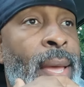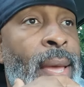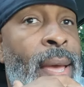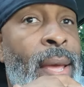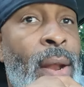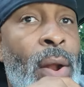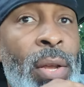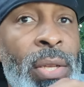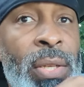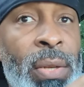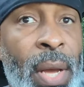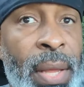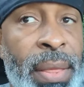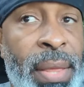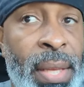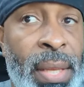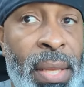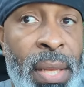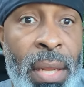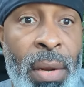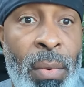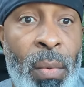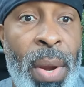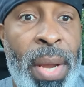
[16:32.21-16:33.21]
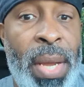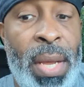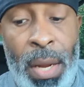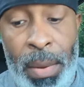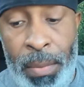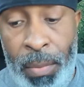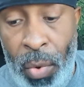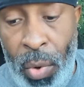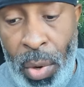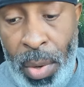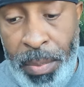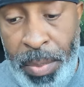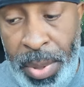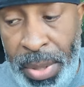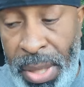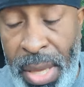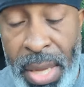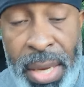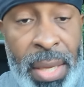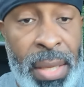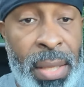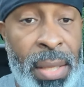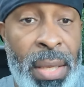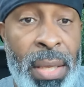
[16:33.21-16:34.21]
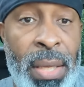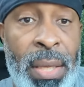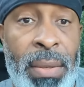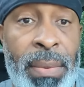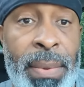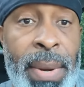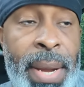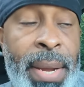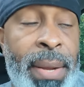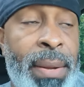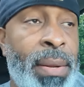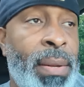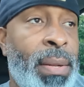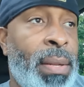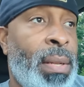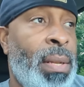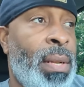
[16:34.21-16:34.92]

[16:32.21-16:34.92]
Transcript: and also I think that they're waking up more politically, right?